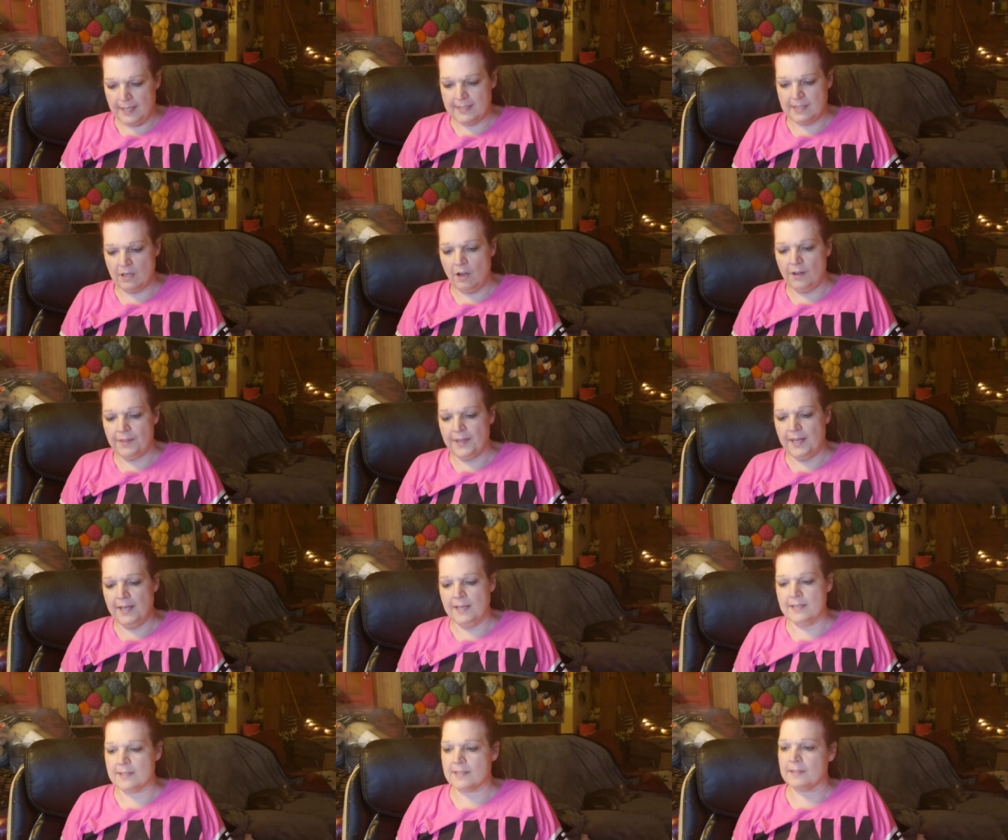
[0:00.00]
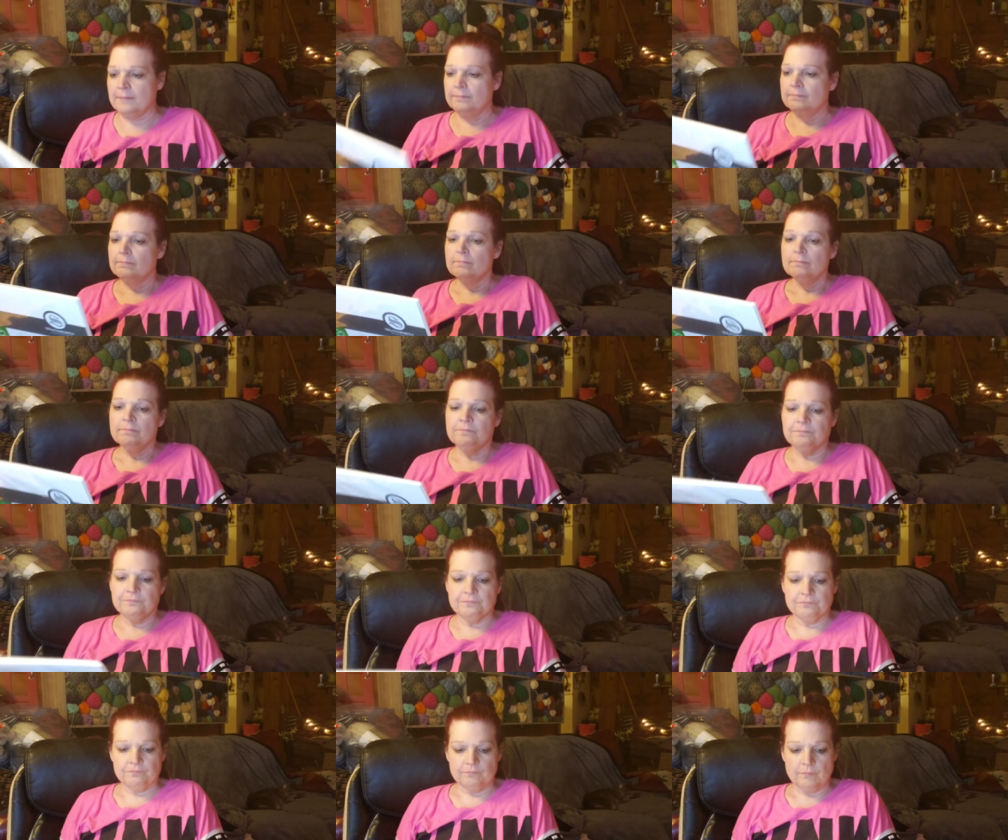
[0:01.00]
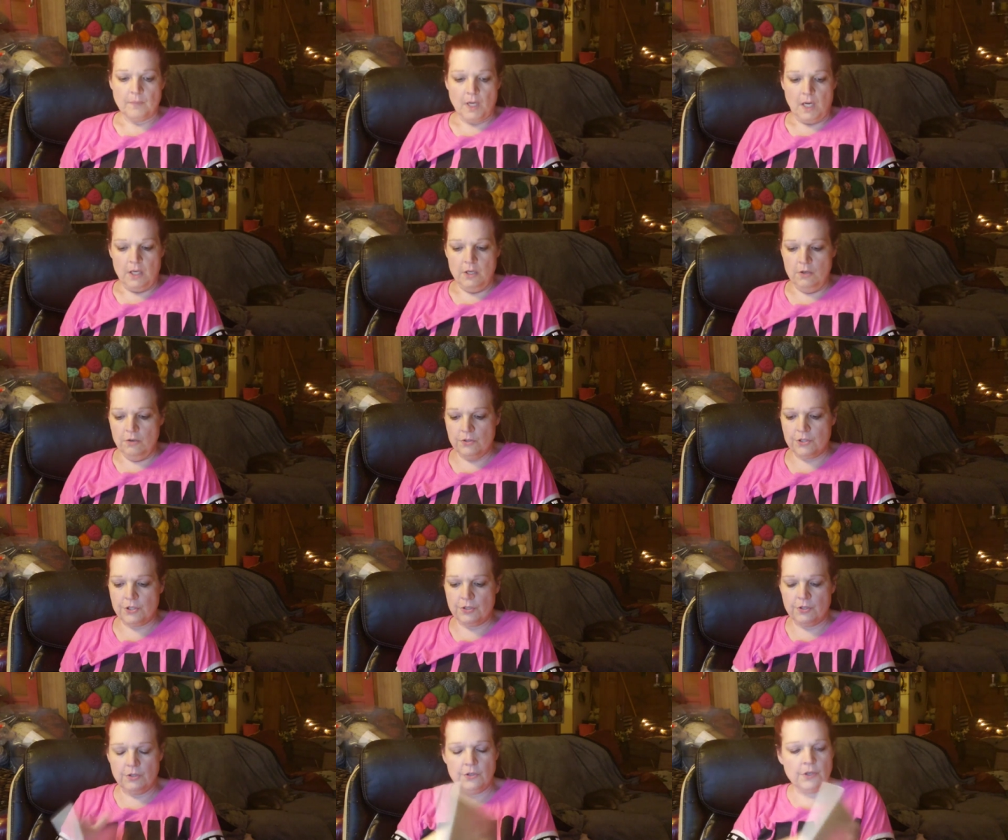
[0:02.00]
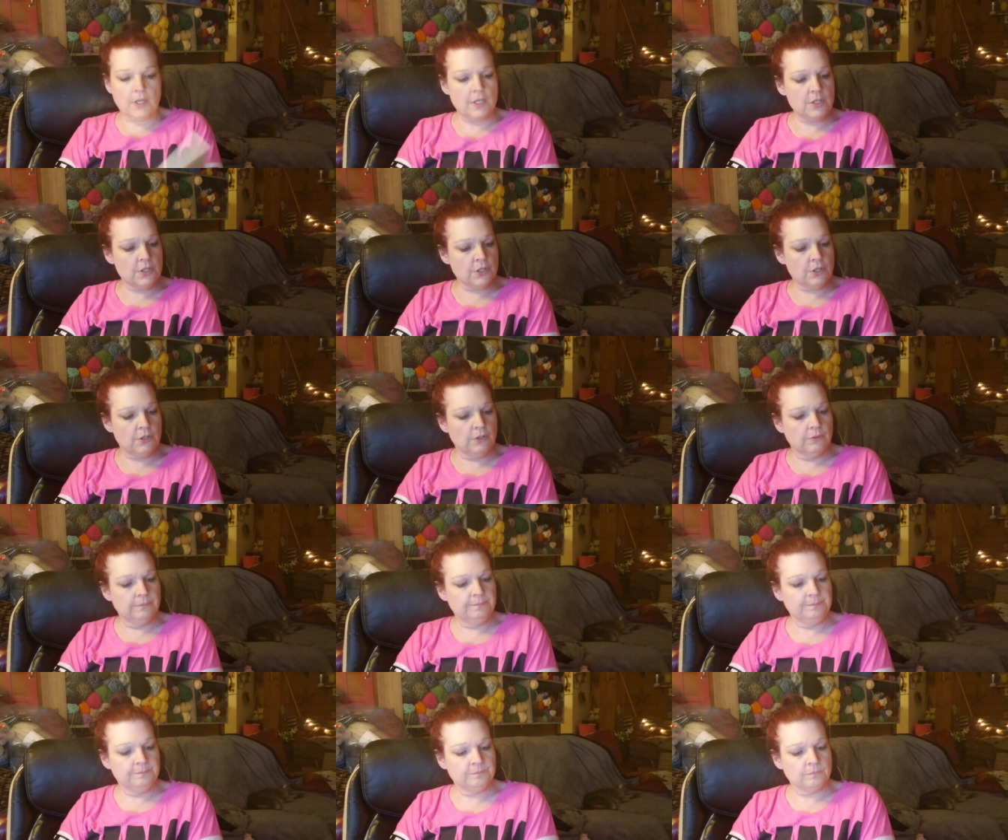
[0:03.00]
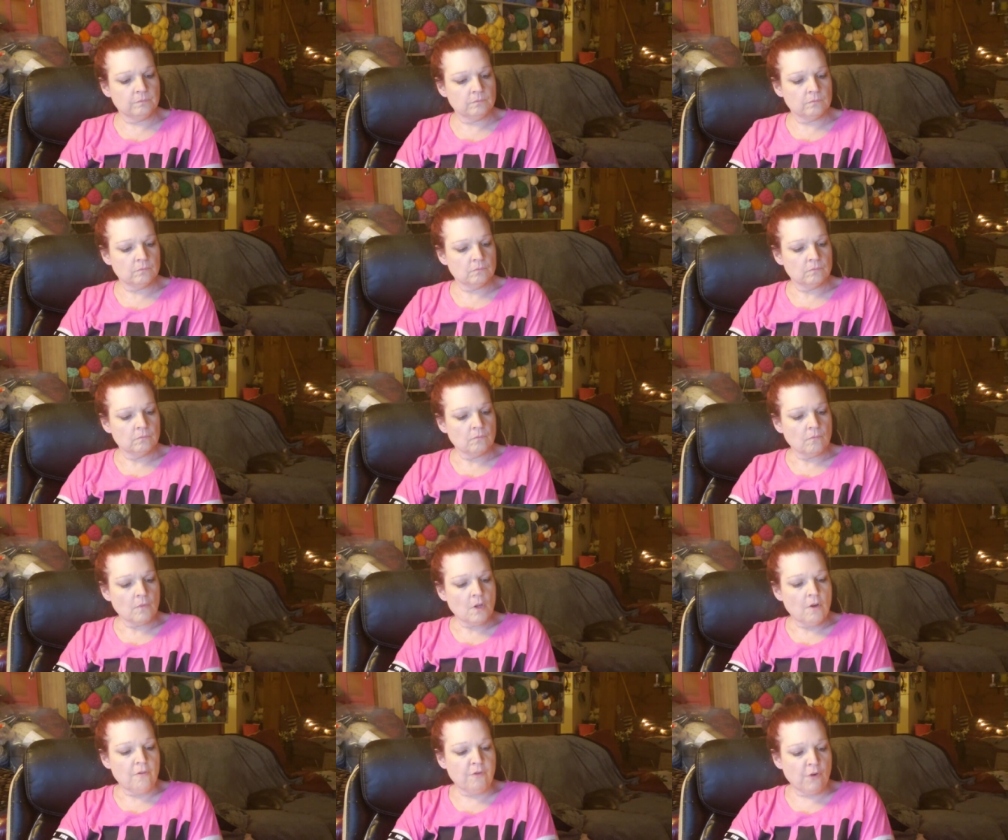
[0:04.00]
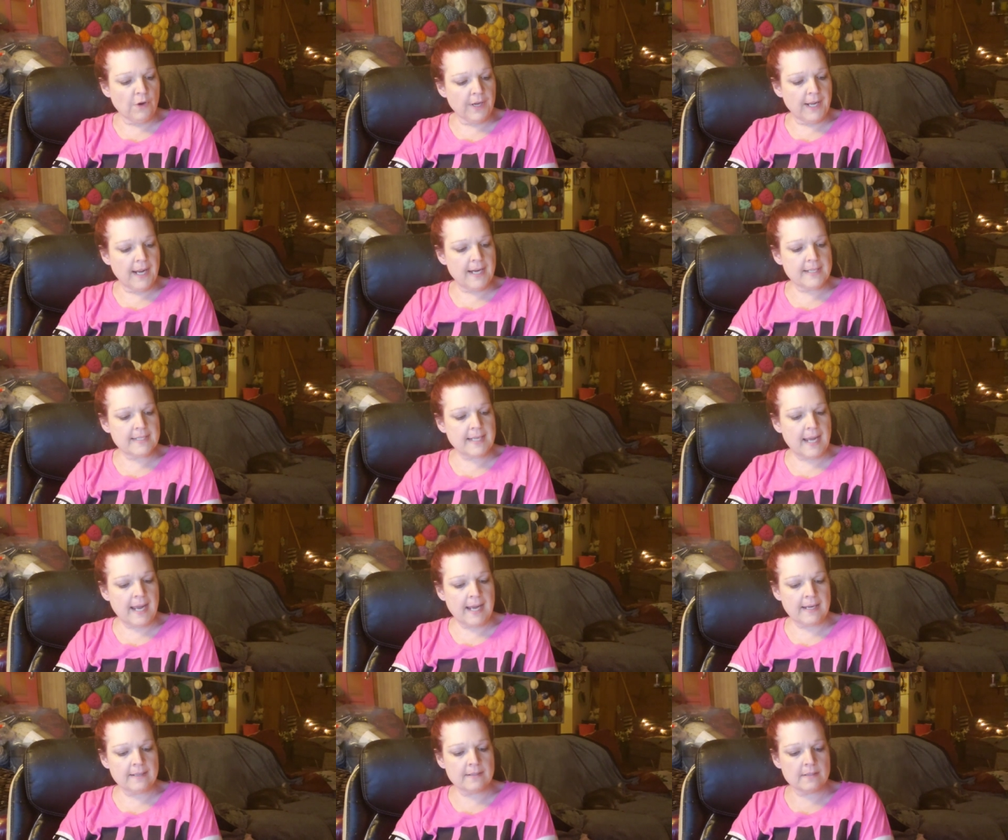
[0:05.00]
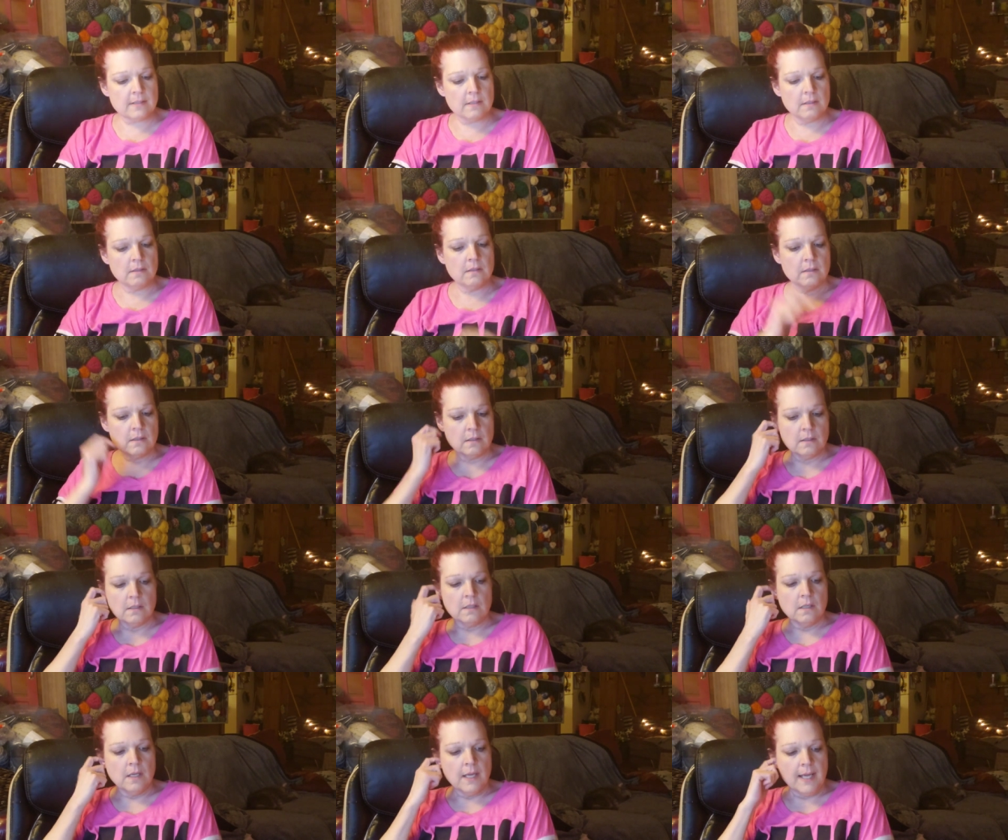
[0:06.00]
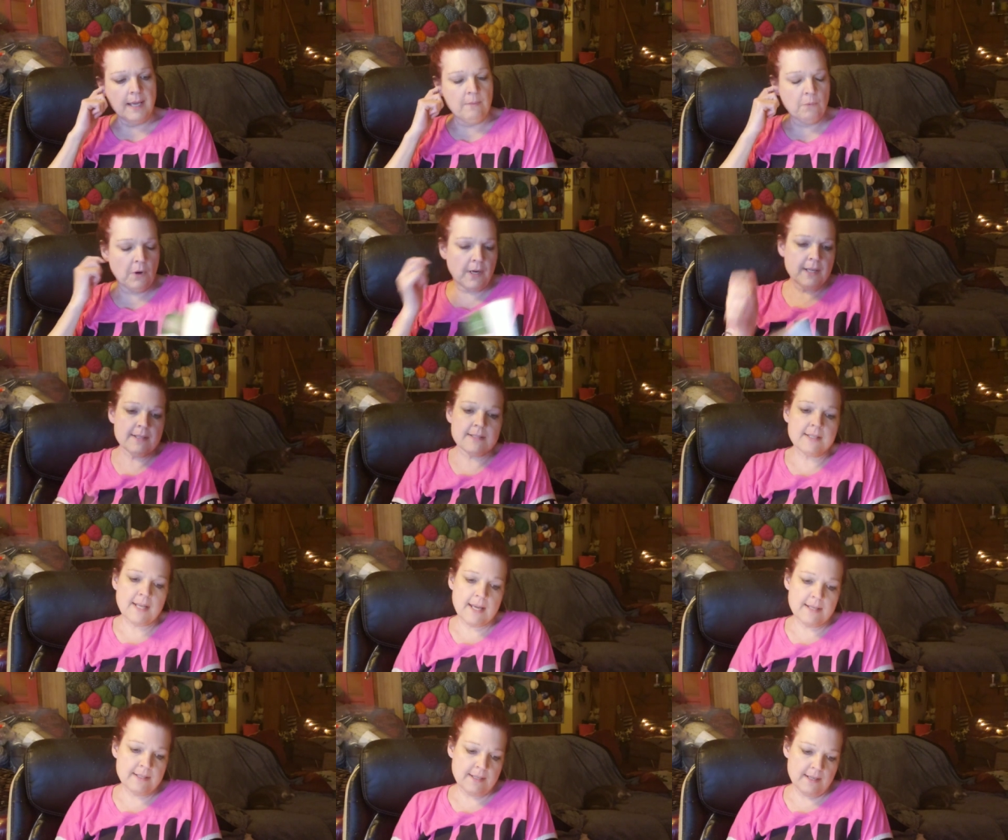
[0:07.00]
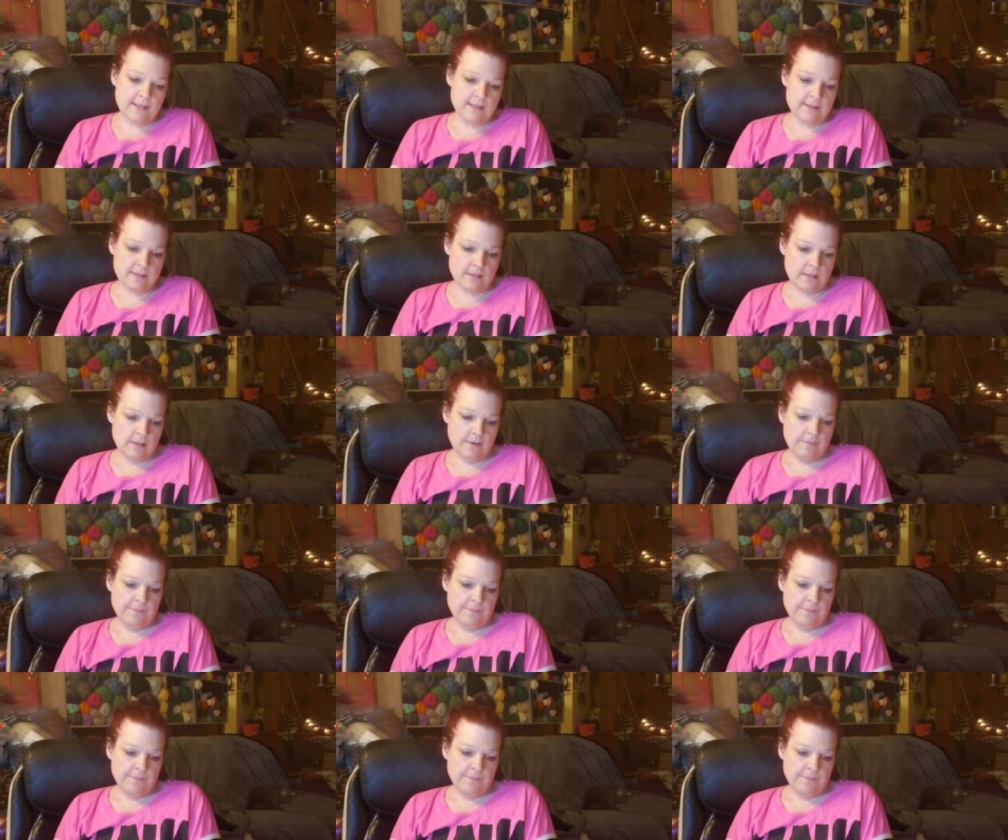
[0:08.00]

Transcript: I saw these. You do you can do 48 tags. And what it says is